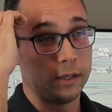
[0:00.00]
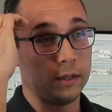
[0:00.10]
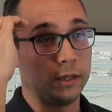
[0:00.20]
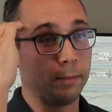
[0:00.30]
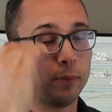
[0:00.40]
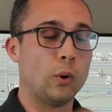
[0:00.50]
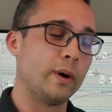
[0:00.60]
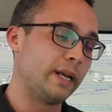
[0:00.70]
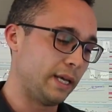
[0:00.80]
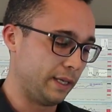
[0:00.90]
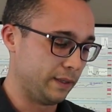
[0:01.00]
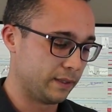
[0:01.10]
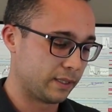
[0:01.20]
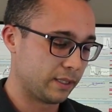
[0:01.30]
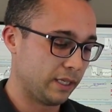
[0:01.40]
The point
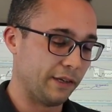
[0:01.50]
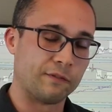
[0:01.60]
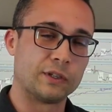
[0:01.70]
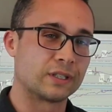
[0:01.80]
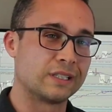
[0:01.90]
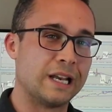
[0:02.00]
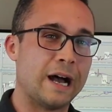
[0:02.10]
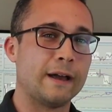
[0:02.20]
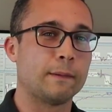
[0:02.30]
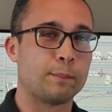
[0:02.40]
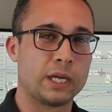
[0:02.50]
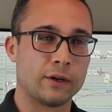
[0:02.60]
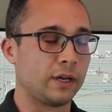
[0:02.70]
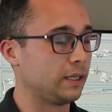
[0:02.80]
is, if there's not a period,